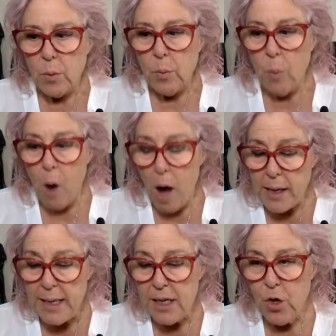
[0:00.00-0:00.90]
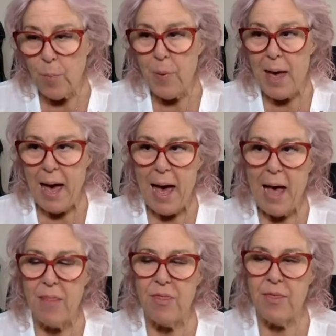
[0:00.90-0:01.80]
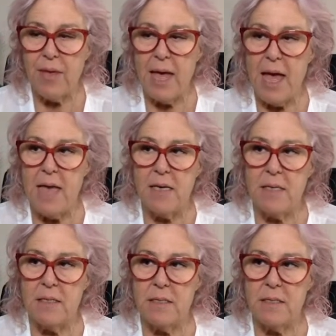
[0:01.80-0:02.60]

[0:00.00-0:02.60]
Walking your path and